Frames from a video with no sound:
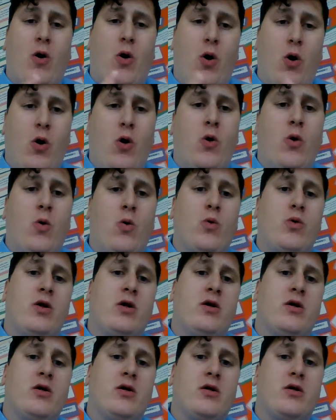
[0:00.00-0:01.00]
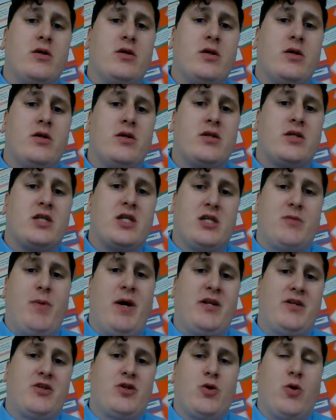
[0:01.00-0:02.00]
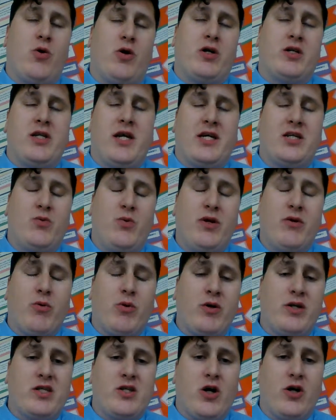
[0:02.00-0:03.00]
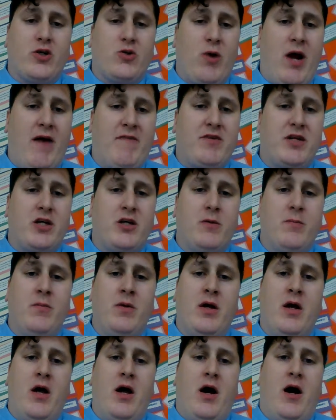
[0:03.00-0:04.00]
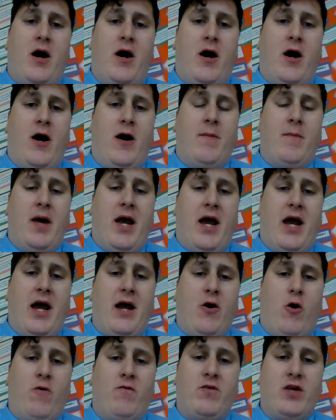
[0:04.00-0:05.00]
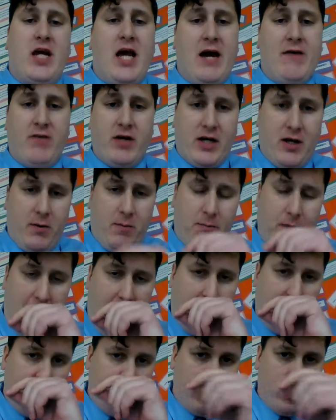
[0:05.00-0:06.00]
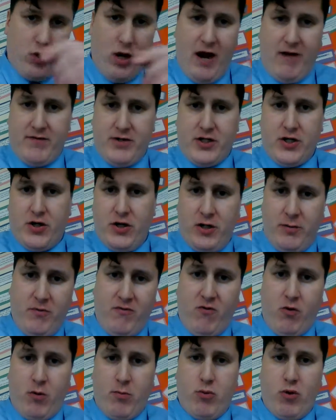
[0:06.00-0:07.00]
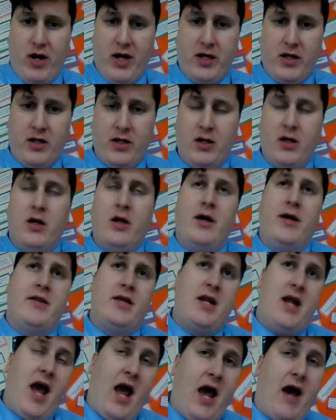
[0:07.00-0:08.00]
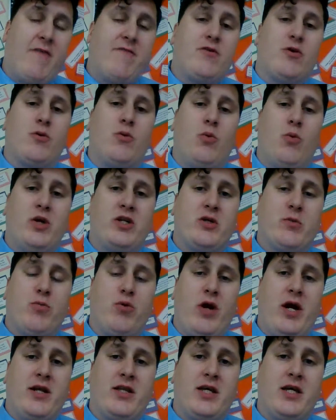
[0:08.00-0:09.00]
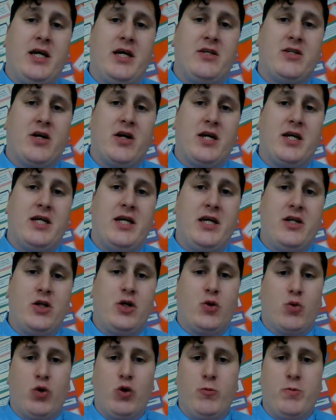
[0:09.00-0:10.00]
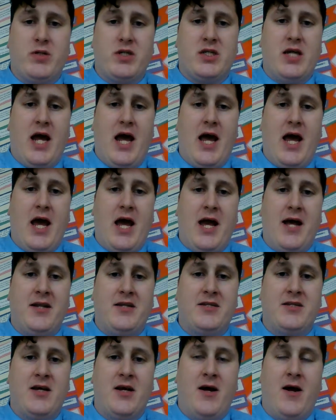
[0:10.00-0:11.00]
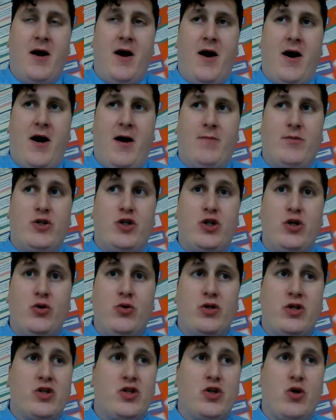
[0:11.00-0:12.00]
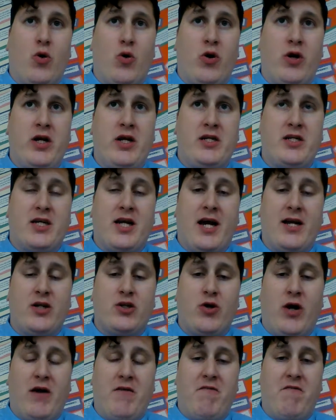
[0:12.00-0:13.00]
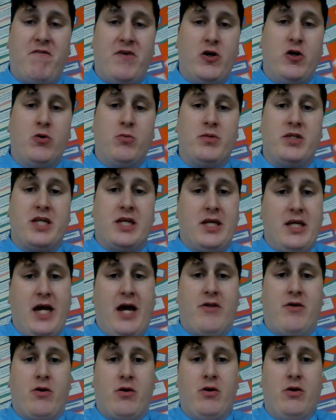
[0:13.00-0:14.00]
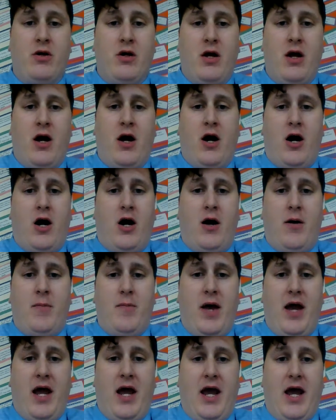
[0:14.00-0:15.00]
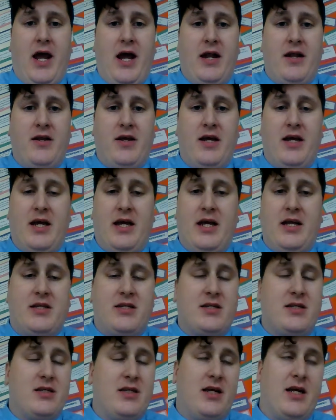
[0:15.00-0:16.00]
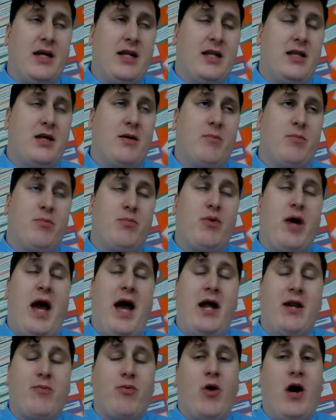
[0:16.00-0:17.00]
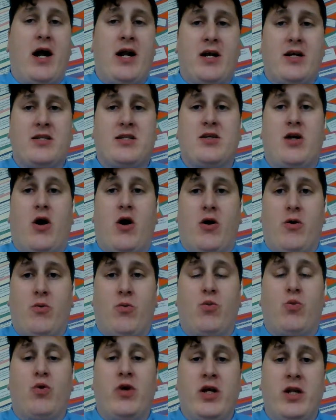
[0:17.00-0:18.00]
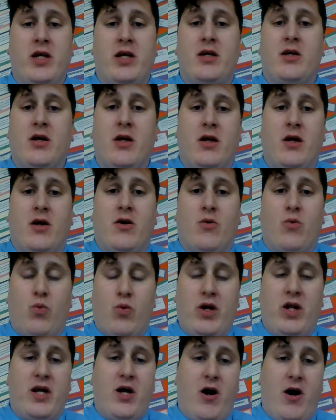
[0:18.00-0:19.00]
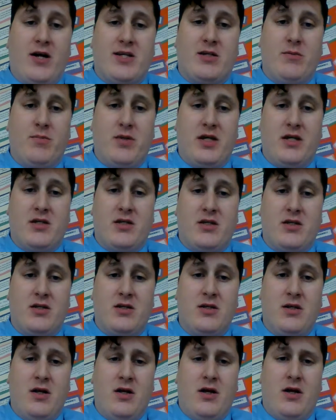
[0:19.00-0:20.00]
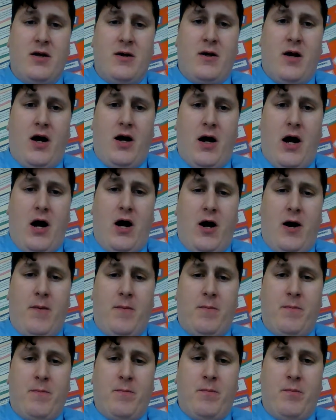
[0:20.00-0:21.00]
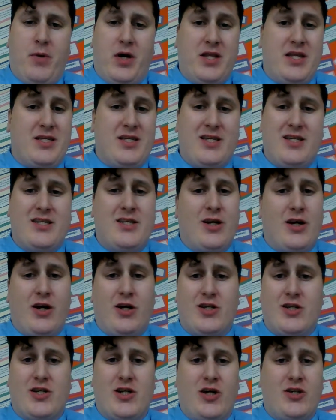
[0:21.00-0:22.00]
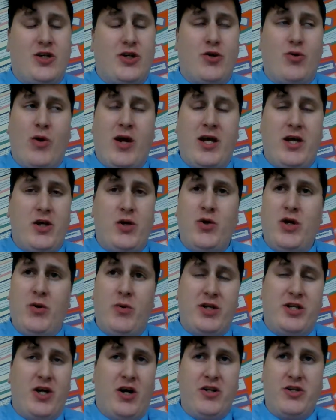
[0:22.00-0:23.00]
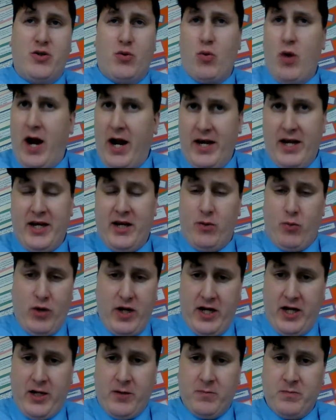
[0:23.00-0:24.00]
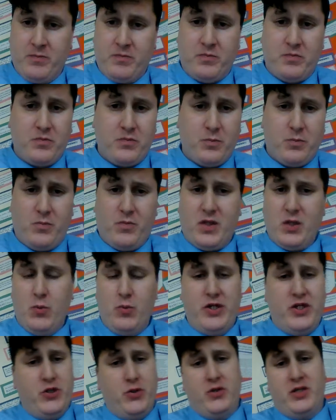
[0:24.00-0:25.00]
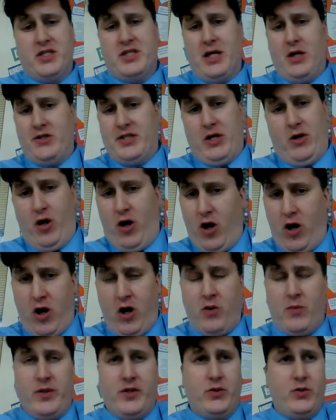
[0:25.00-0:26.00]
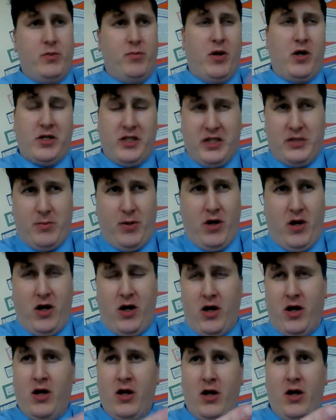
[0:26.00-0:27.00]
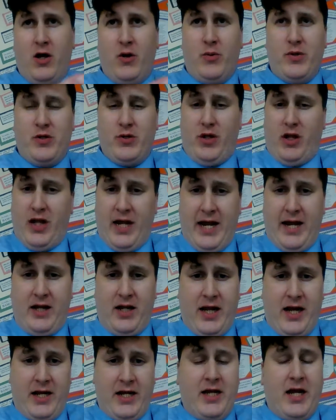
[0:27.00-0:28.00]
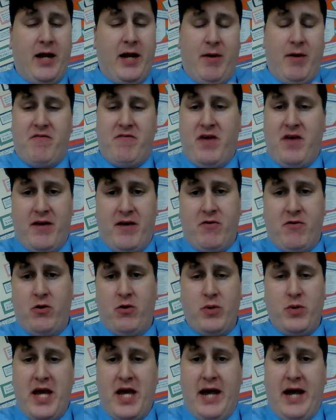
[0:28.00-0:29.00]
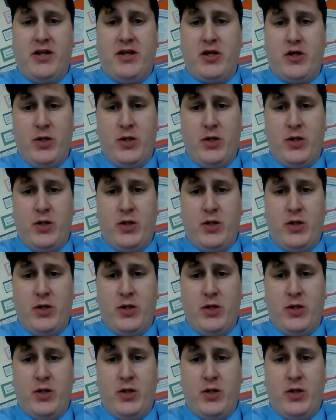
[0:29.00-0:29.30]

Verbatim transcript: own suspense stories. Next week we're going to start drafting them um, and hopefully have like a polished draft to turn in before break. Then after winter break, the kids are going to get into groups and um, choose a story to kind of try and film together. Um, and it's the end products are really, really awesome pieces. Um, but this is such a great unit with tons of writing and reading. We do the Telltale Heart, we do the Monkey's Paw, we do the Landlady, and my favorite, we end the